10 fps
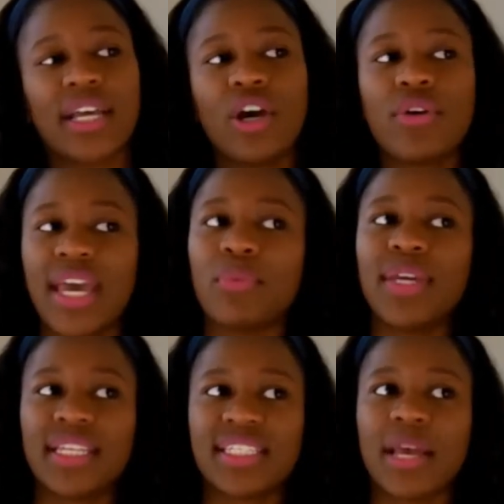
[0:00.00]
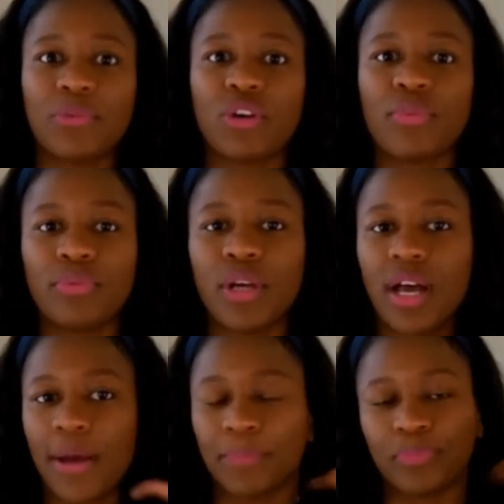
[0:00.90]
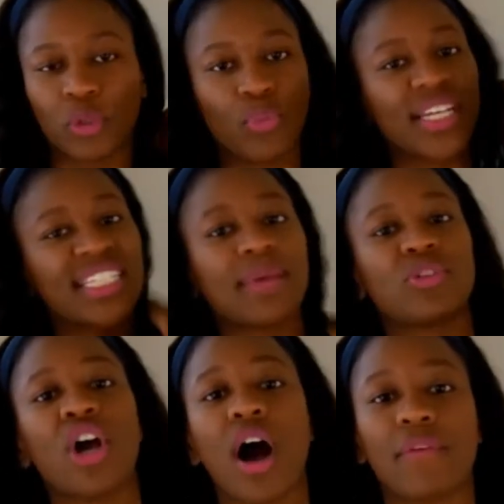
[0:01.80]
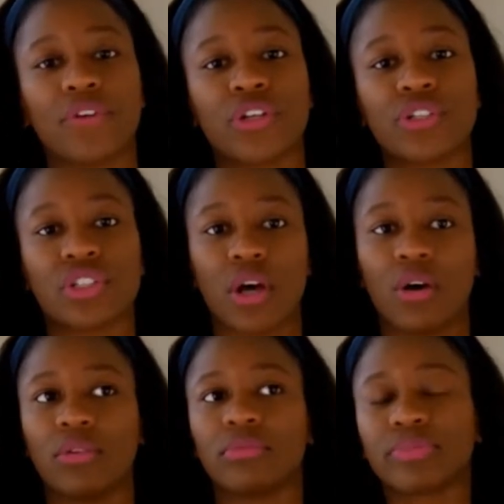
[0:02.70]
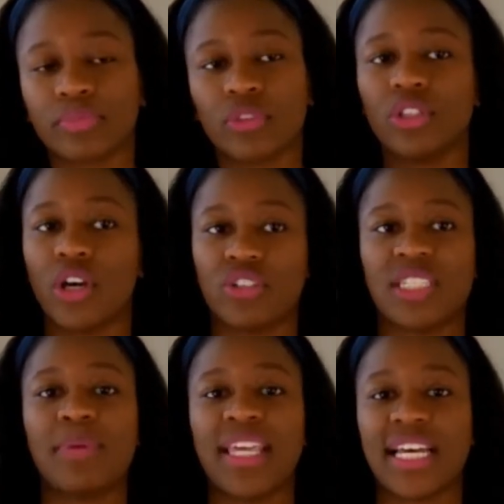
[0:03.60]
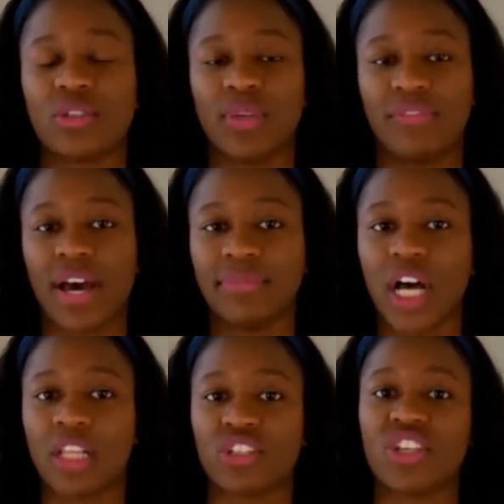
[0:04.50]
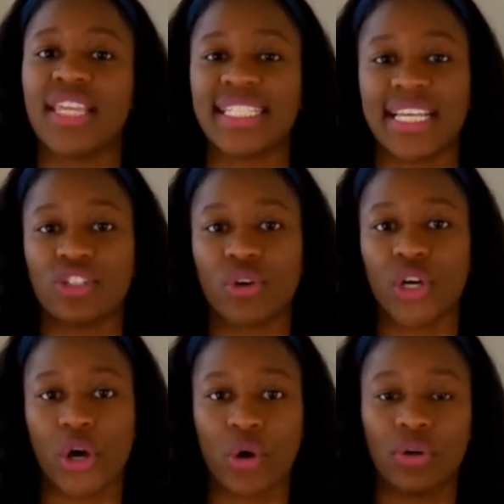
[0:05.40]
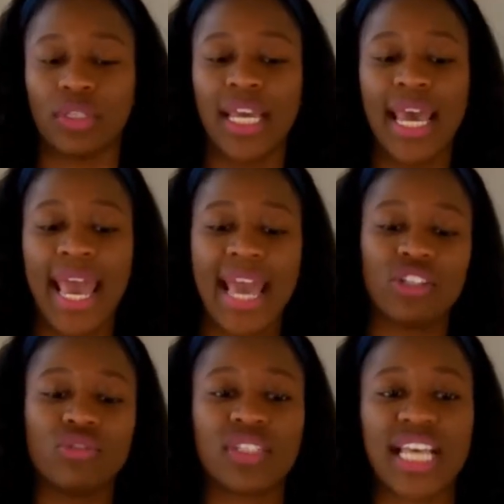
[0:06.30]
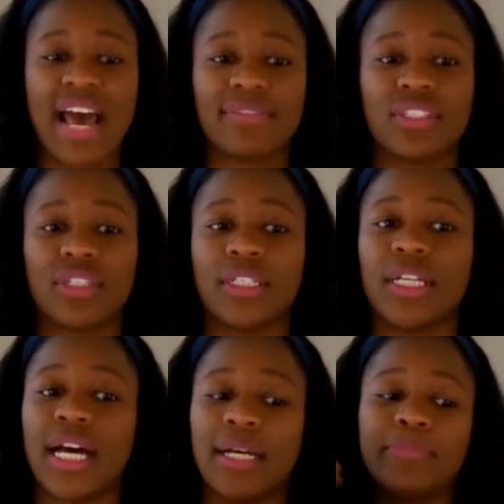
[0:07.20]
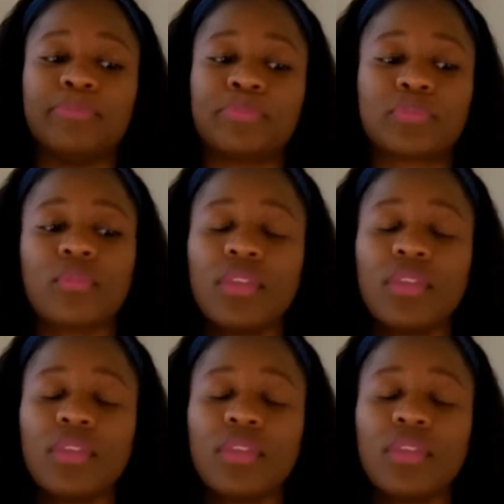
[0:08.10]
Okay, we accept your offer, so you know, just pay that $29 so they can get it.